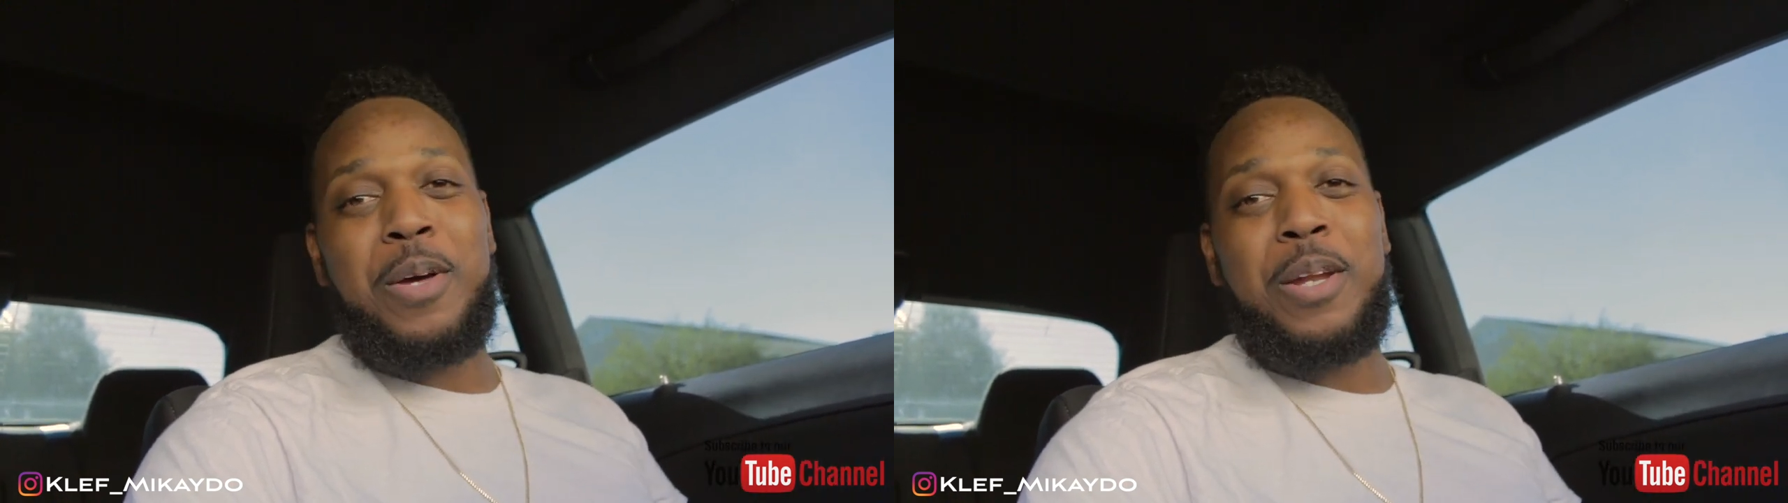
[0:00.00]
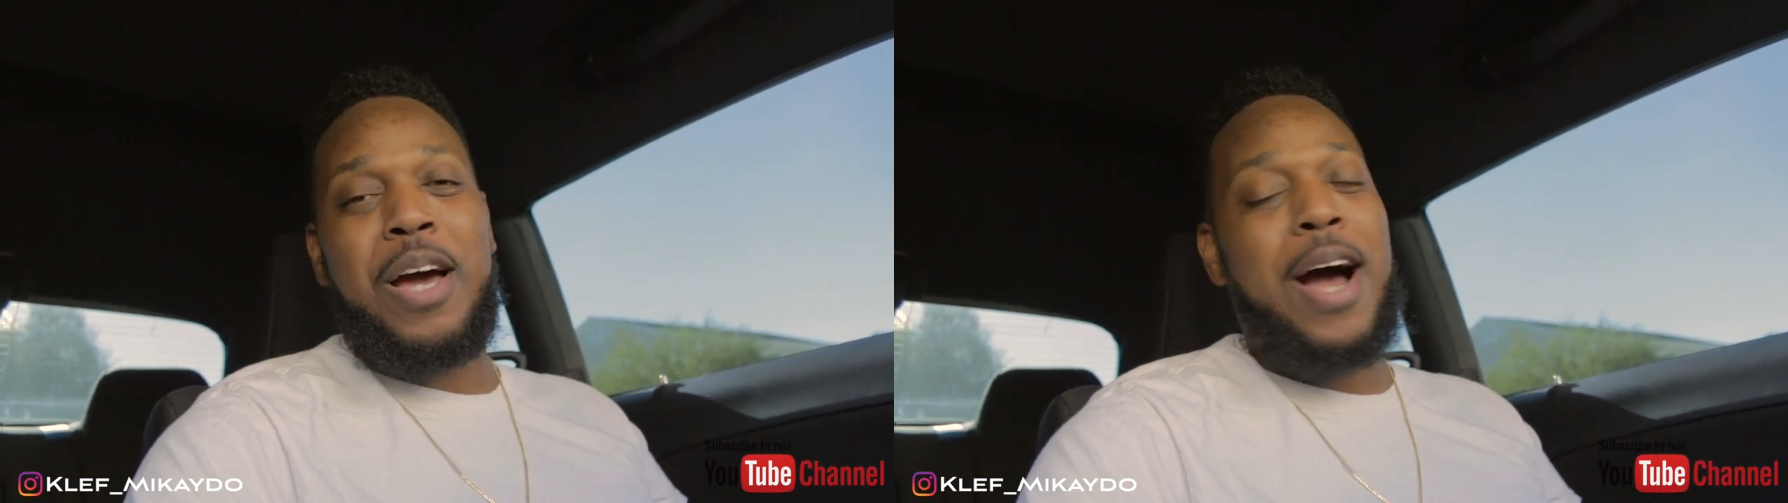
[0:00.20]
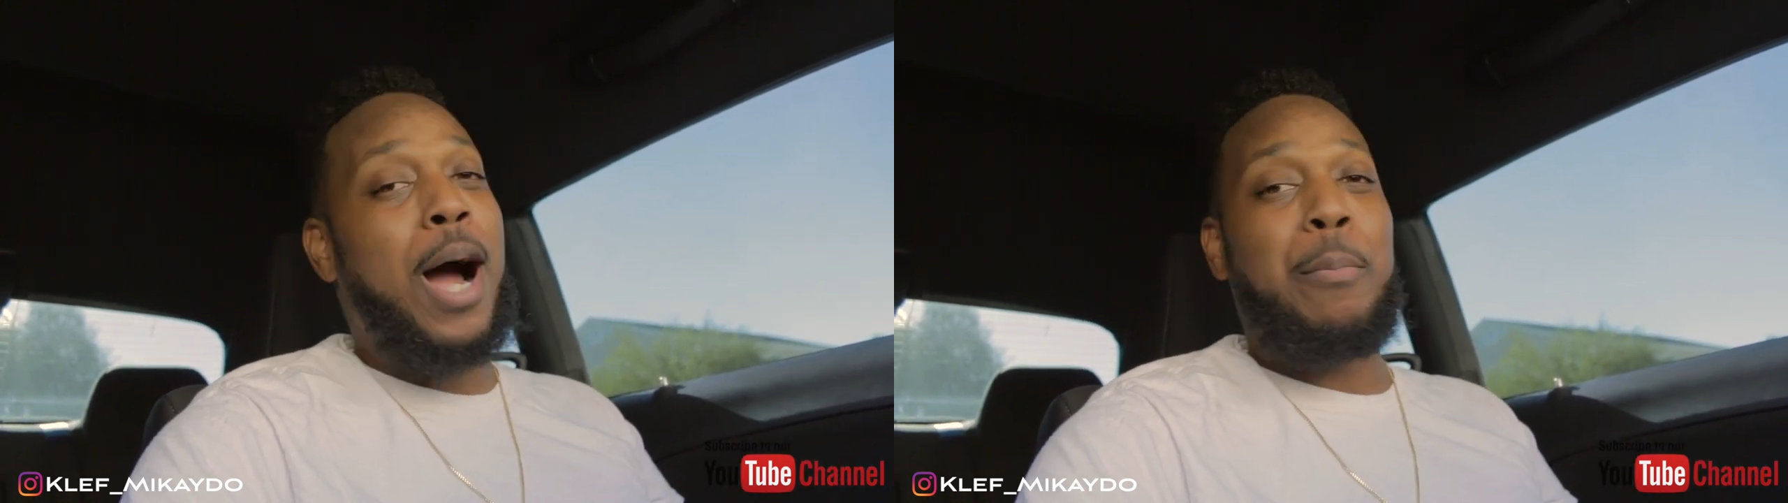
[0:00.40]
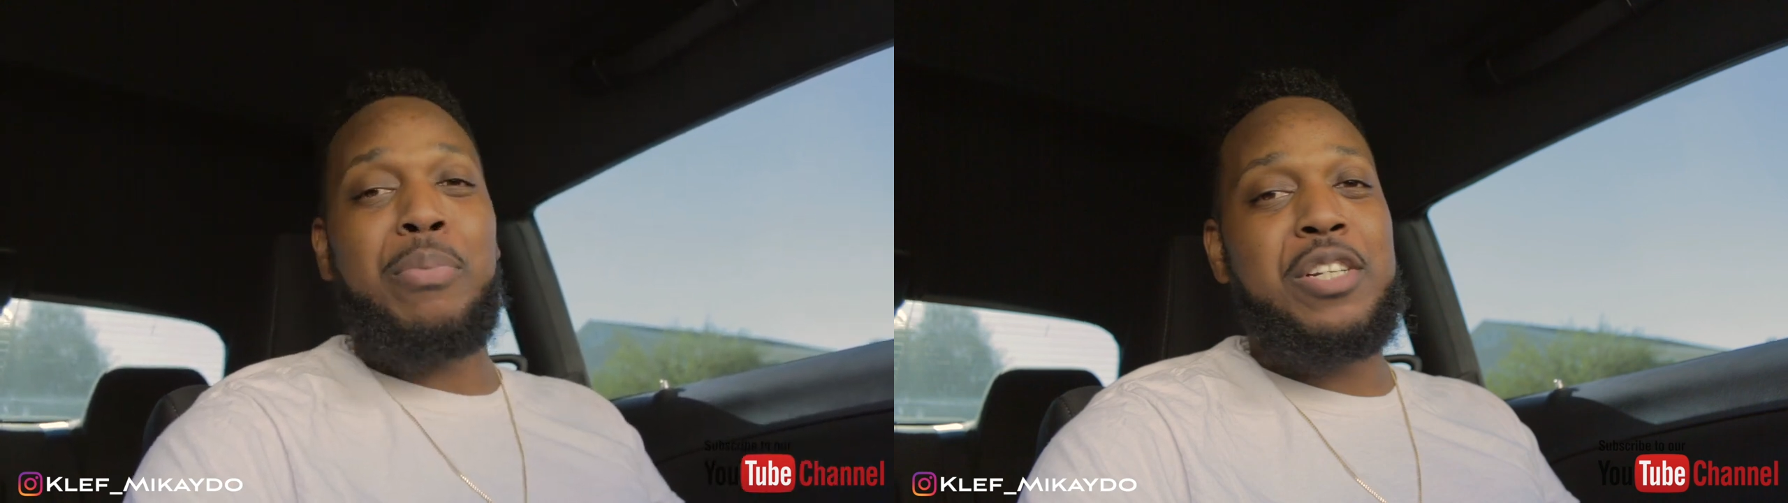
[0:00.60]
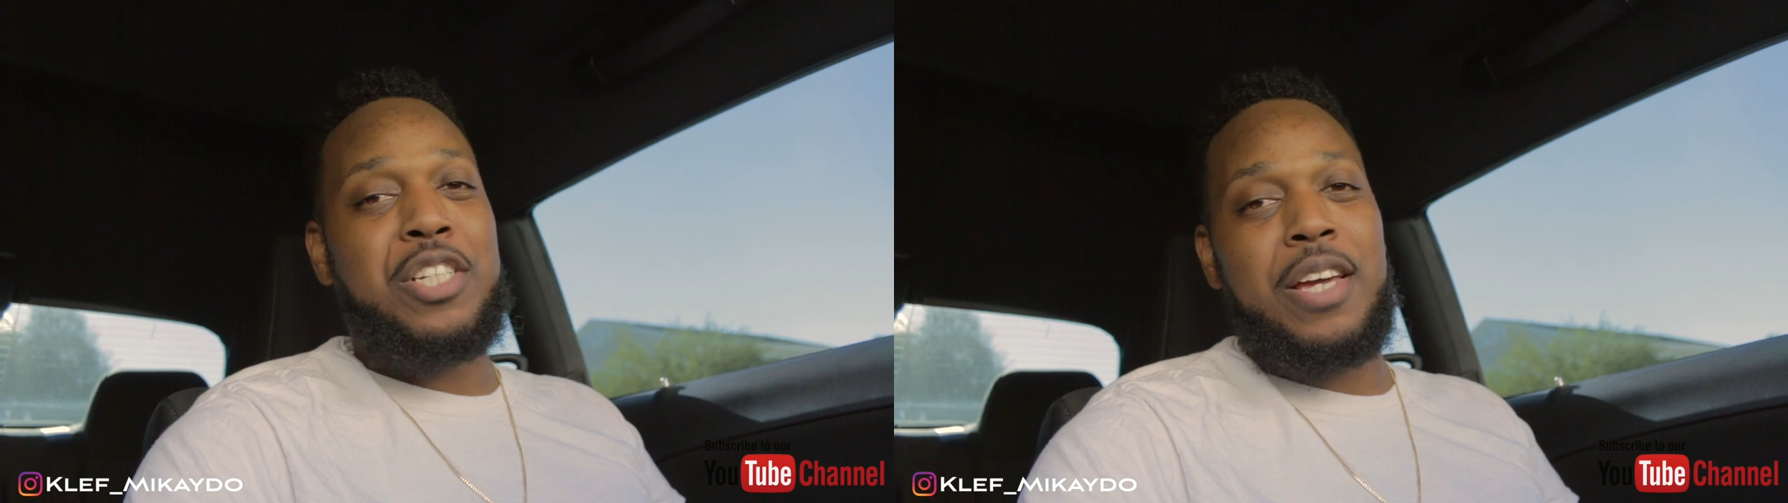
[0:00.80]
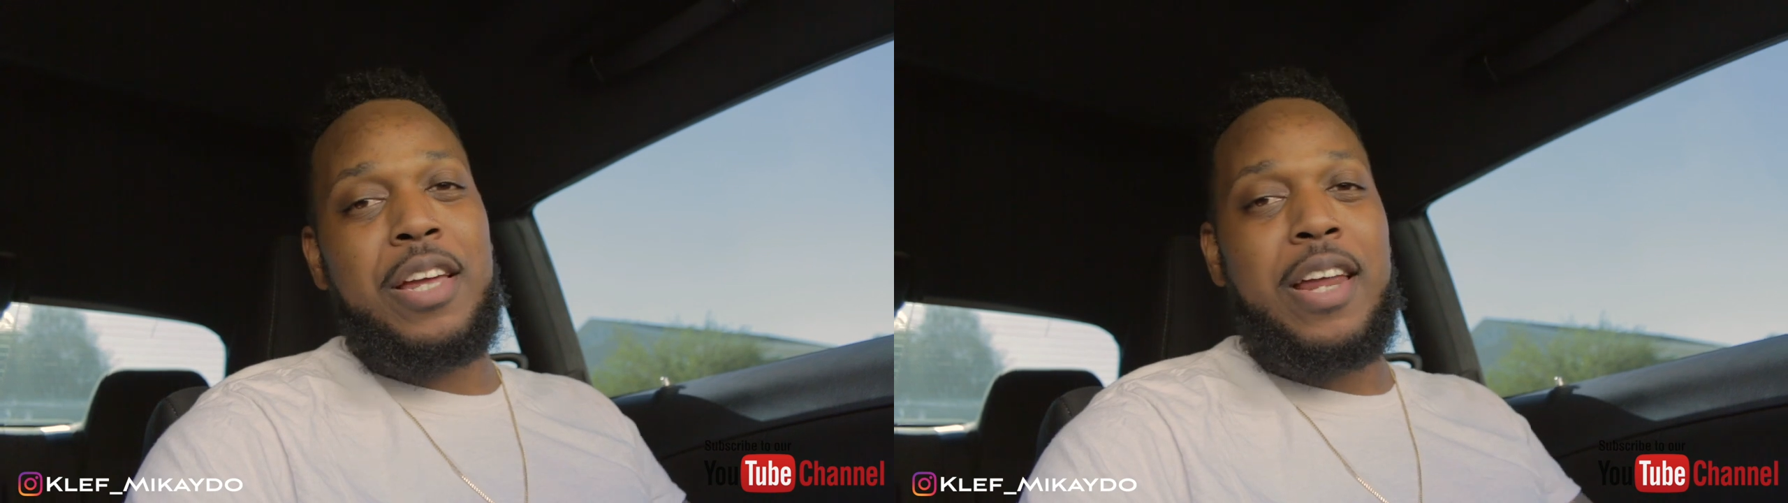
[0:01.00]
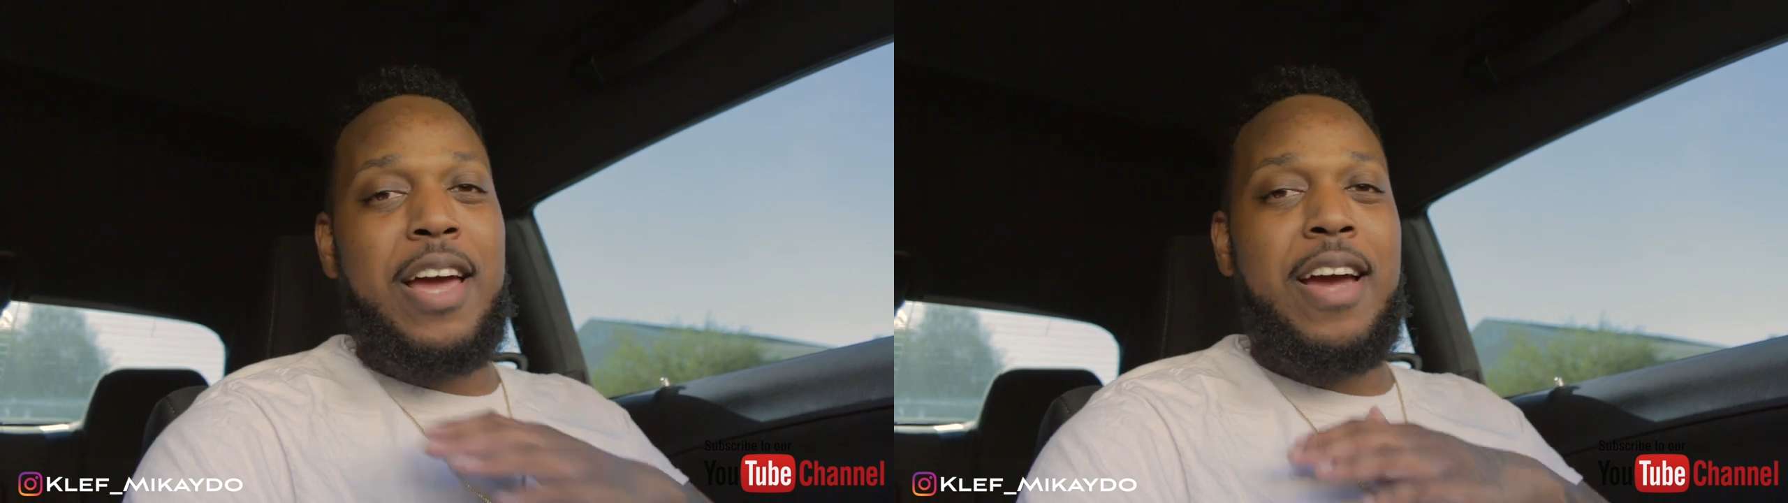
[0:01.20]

and I appreciate